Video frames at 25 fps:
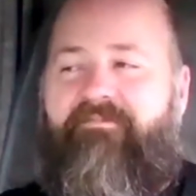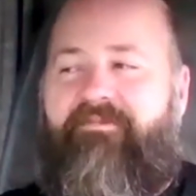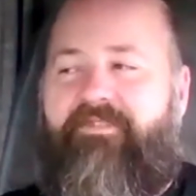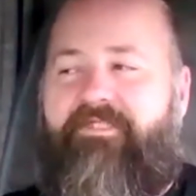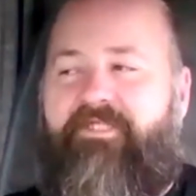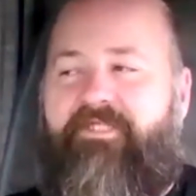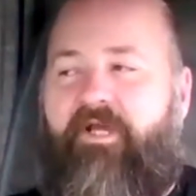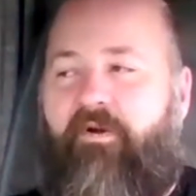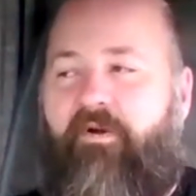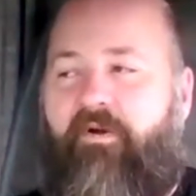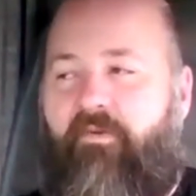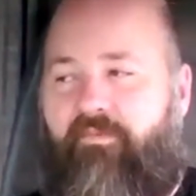
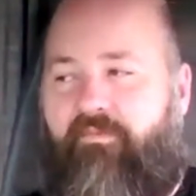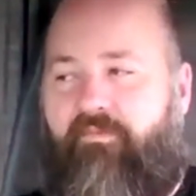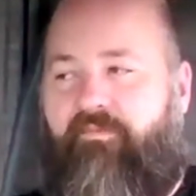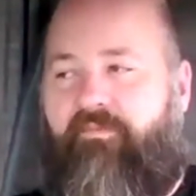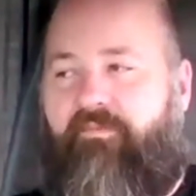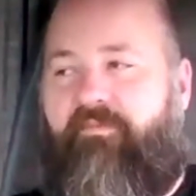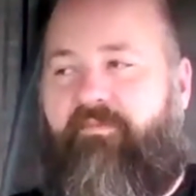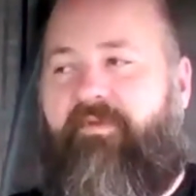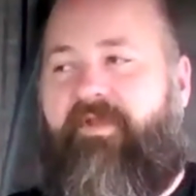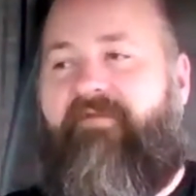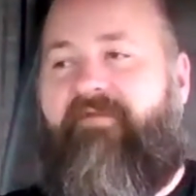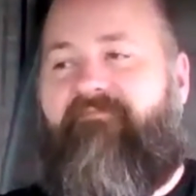So
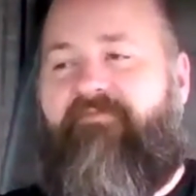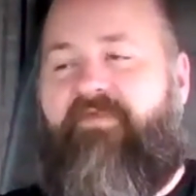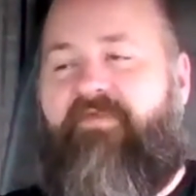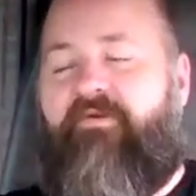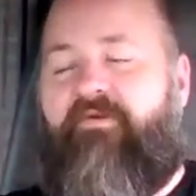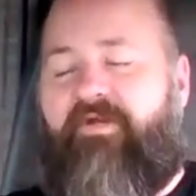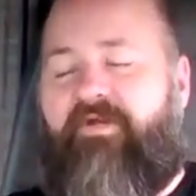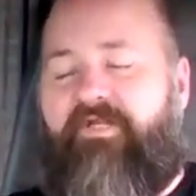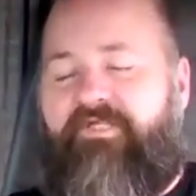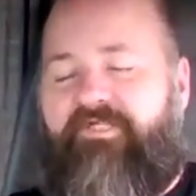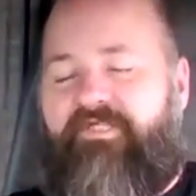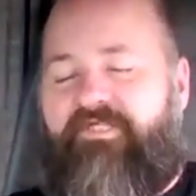if
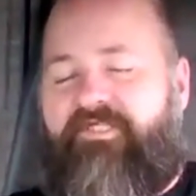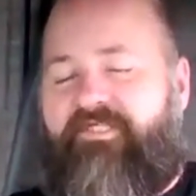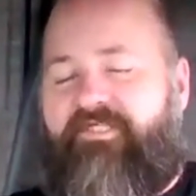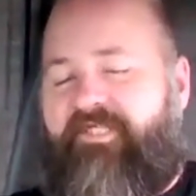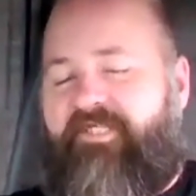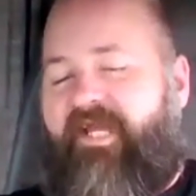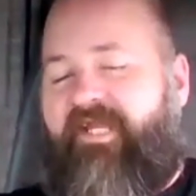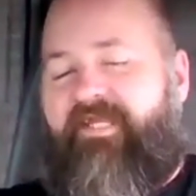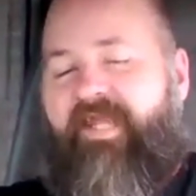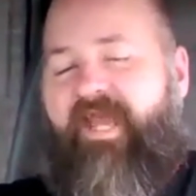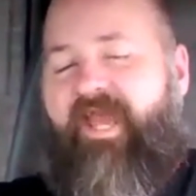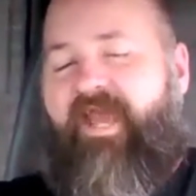you could just
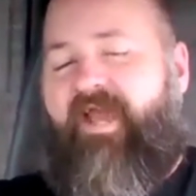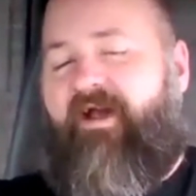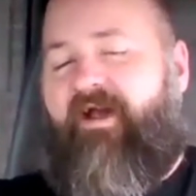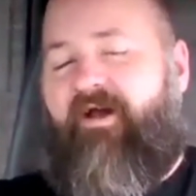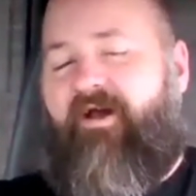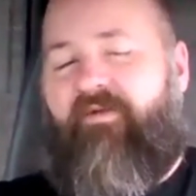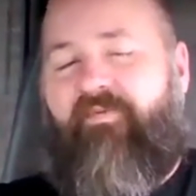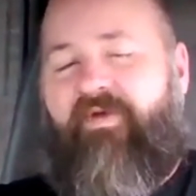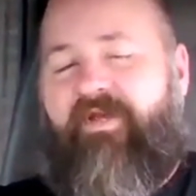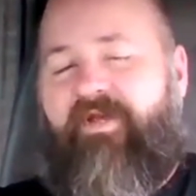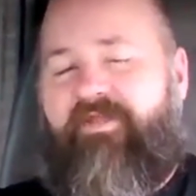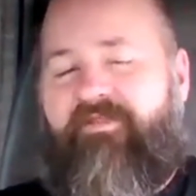sit
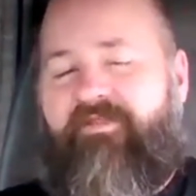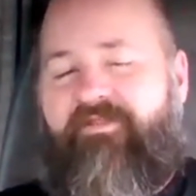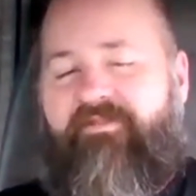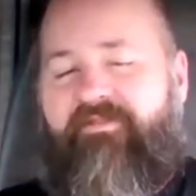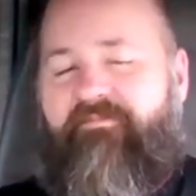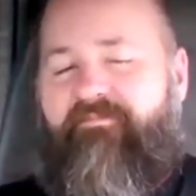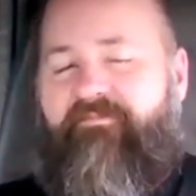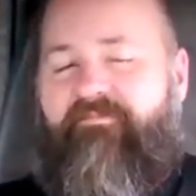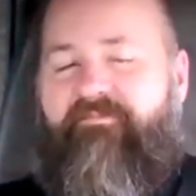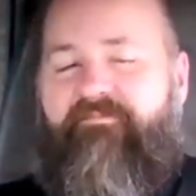down with,